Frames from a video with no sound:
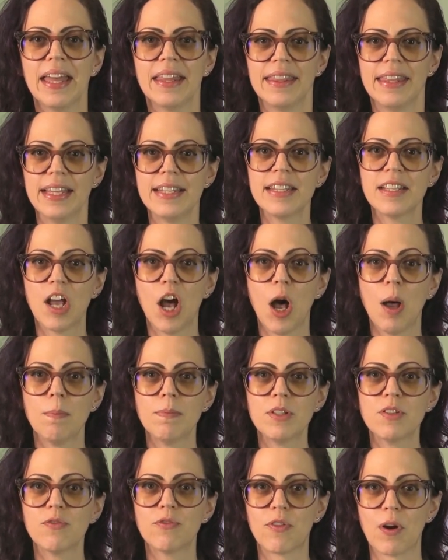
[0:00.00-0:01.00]
This
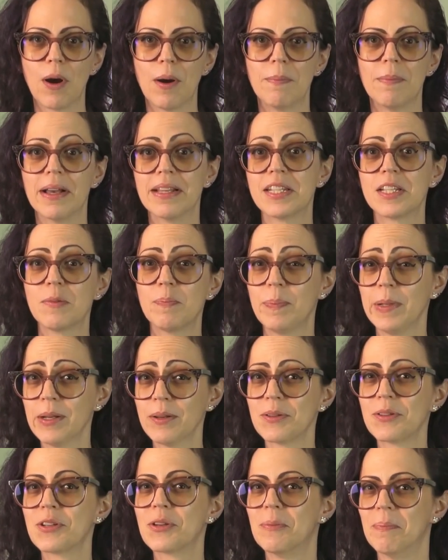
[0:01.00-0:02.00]
comes from a
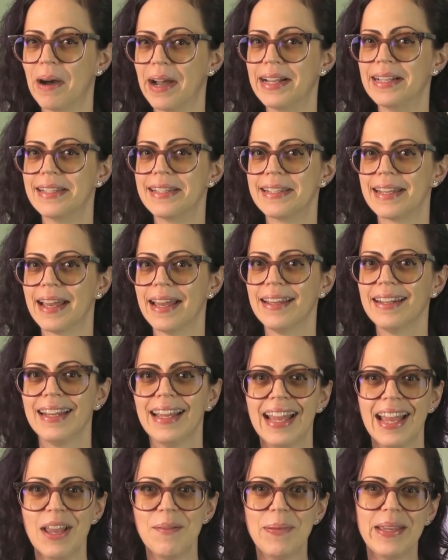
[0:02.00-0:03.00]
spiritual mindset
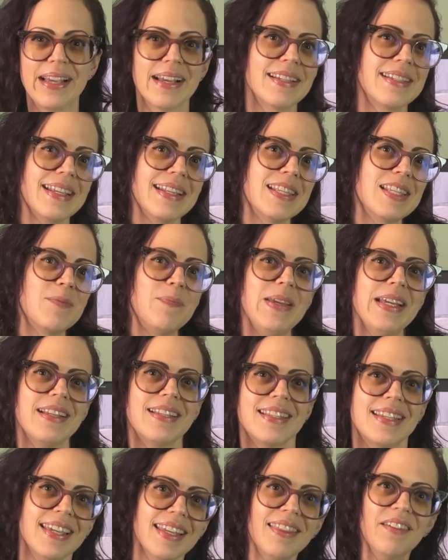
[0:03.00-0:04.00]
because it
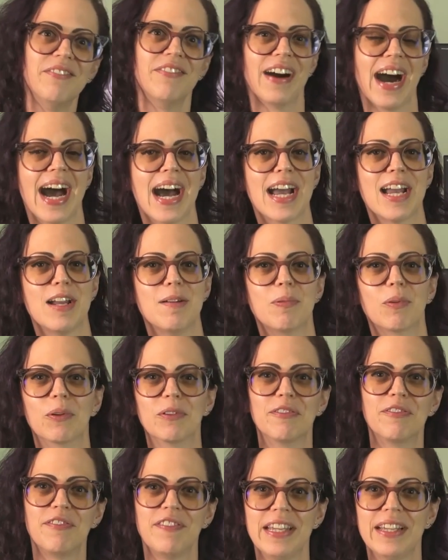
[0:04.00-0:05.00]
speaks to the vibe or
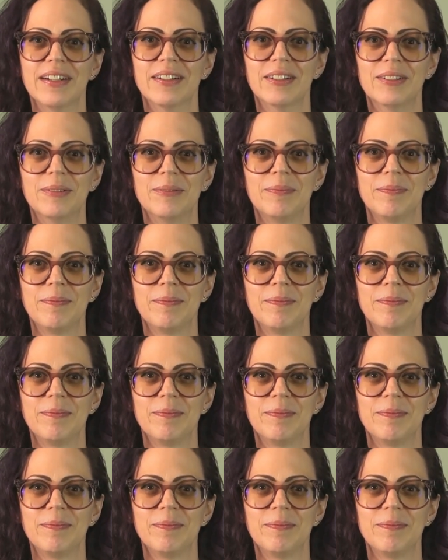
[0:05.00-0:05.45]
feel.